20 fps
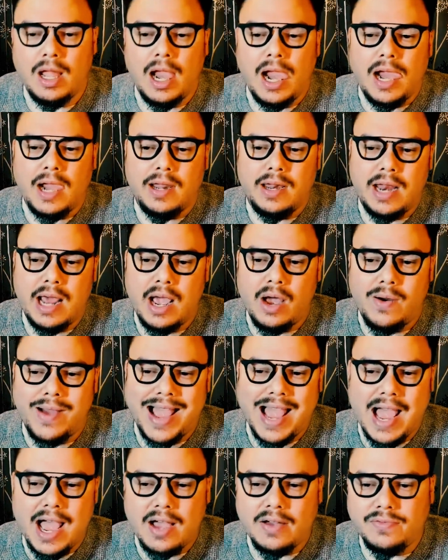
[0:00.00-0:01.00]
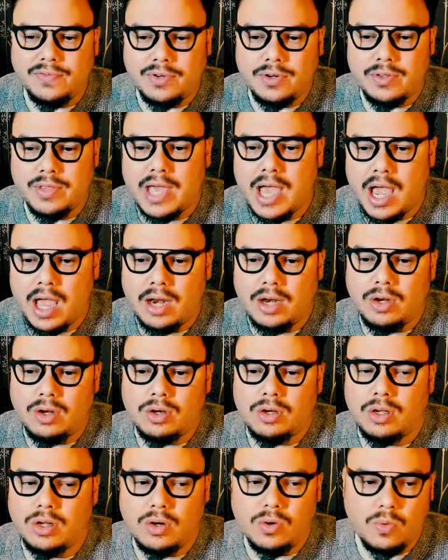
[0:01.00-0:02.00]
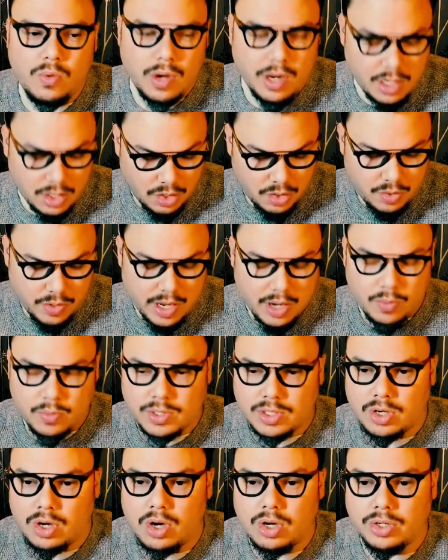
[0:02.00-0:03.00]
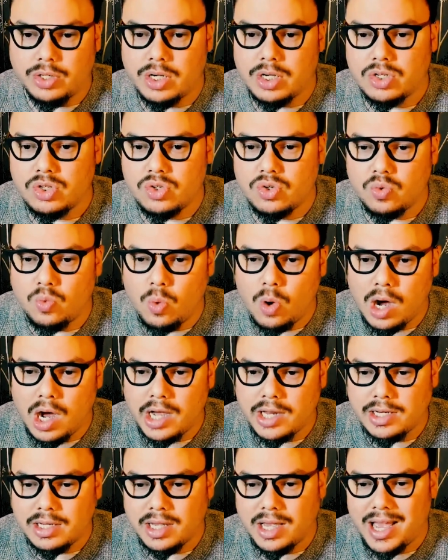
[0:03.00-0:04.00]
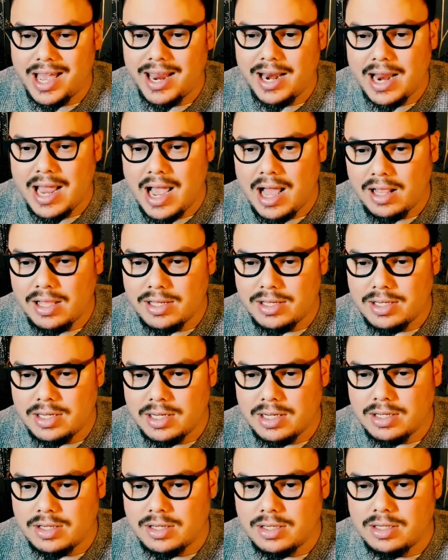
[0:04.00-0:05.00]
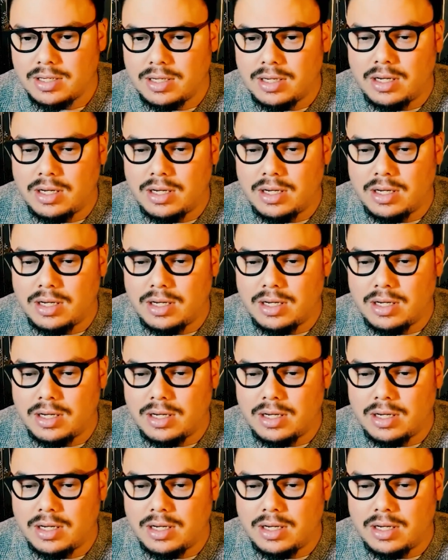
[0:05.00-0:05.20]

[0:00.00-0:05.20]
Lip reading: Now, after that, you're going to want to create what's called a SWOT analysis.